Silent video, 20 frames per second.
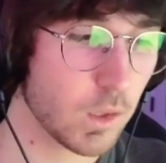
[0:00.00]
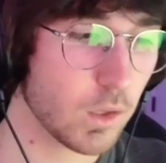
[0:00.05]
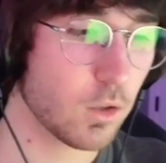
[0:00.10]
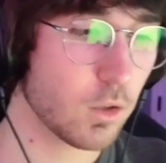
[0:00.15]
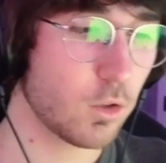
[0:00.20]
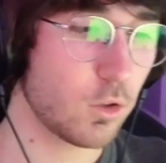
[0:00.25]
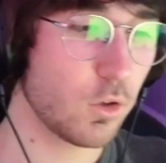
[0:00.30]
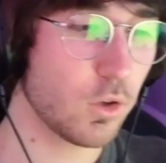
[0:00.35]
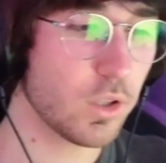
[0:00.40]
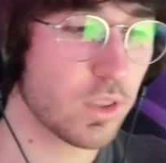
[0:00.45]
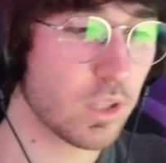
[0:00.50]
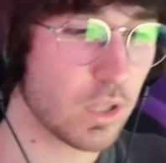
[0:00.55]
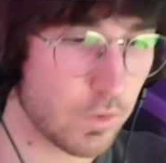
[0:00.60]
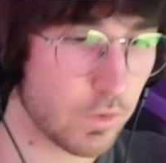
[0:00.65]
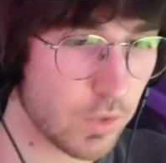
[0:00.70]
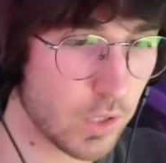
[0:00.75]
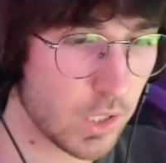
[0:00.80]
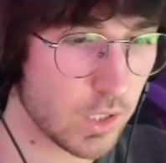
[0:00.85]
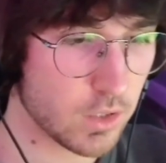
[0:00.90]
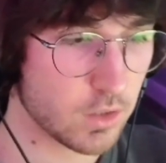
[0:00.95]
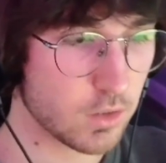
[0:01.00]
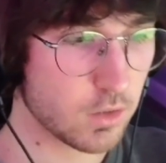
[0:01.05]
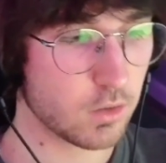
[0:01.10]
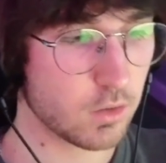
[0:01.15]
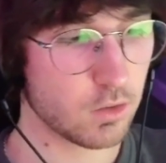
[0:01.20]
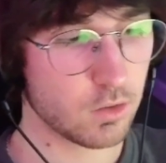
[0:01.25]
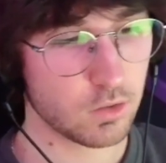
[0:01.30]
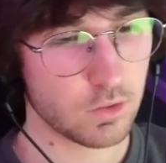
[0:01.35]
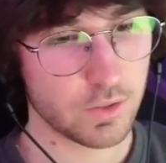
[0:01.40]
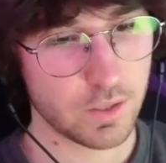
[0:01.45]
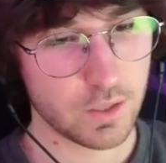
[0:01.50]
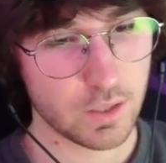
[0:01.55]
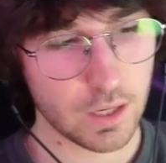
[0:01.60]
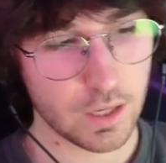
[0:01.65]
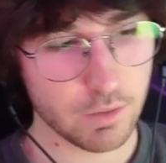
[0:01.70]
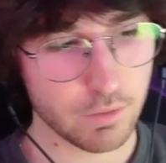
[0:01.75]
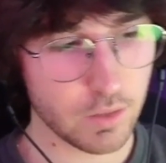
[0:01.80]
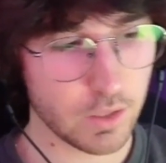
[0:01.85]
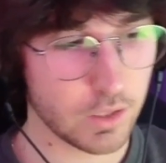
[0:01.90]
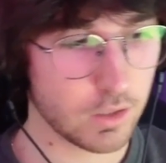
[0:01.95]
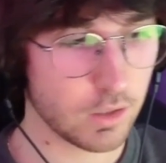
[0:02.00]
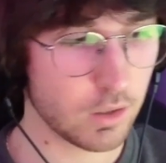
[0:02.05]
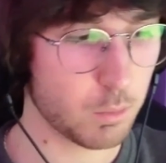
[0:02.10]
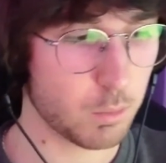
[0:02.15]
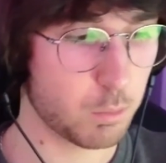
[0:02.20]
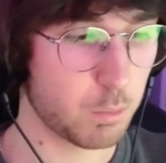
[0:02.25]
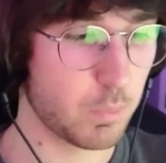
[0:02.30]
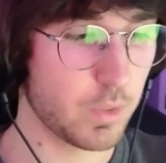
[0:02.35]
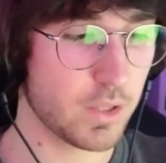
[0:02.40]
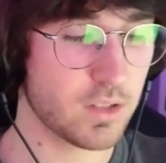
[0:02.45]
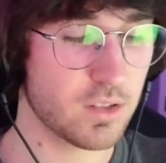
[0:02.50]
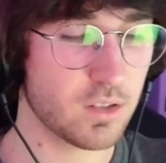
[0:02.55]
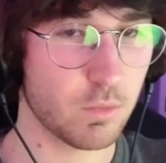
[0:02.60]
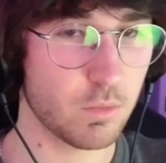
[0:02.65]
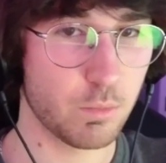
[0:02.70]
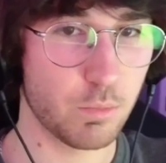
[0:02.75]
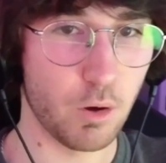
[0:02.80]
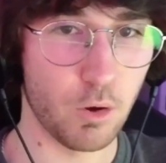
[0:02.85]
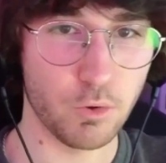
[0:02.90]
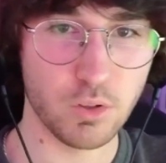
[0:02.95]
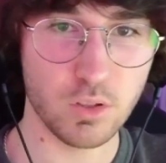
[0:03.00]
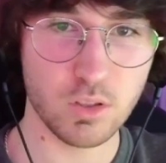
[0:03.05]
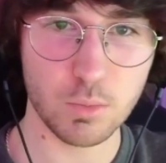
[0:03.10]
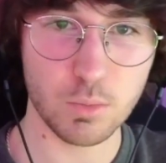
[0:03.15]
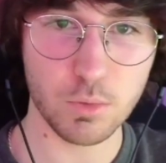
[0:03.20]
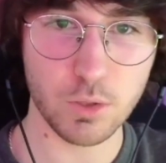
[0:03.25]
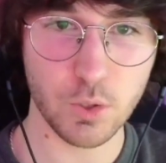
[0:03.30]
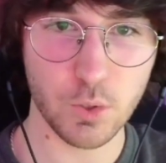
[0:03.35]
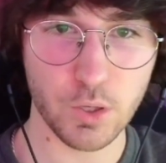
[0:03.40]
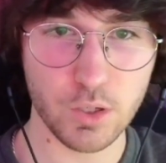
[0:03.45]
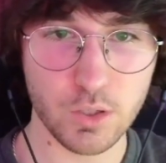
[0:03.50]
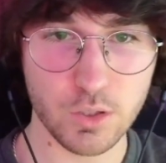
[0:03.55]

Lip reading: You could think of it as kind of like a mix of both to some degree.